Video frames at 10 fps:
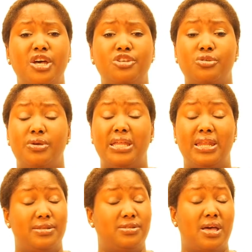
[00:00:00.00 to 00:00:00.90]
So it
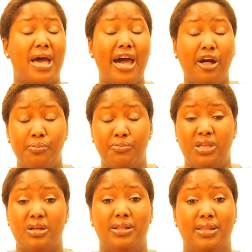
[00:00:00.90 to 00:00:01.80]
has helped
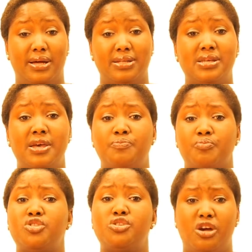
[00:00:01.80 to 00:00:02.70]
me a lot
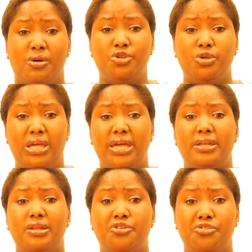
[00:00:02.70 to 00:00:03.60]
to
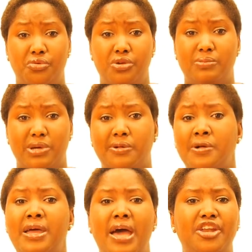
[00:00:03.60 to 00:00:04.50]
communicate through email.
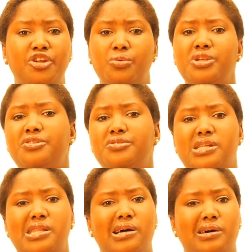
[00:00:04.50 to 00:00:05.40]
I know we use
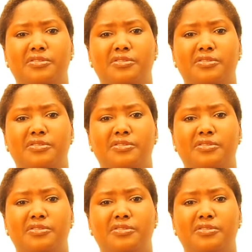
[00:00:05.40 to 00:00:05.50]
a lot